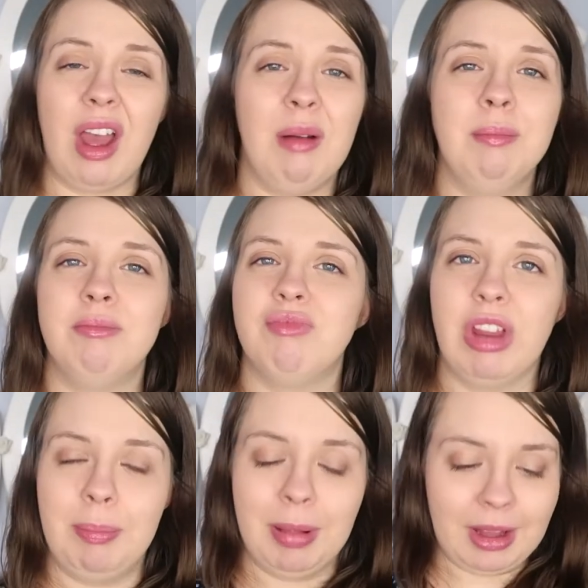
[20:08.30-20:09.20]
that I'm
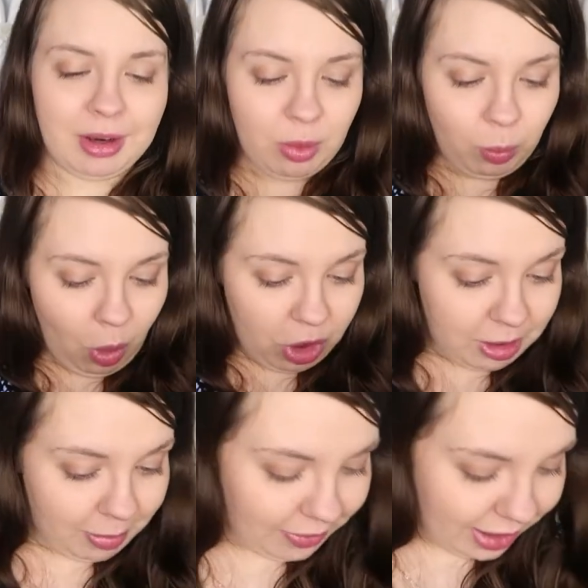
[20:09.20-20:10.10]
really planning on
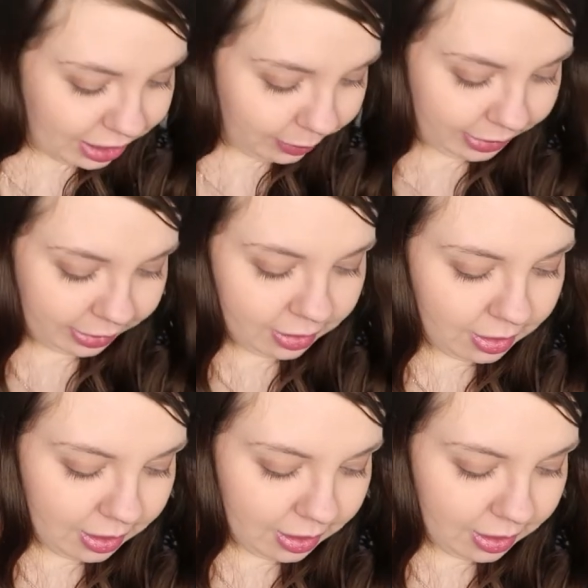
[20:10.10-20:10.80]
walking about anyway.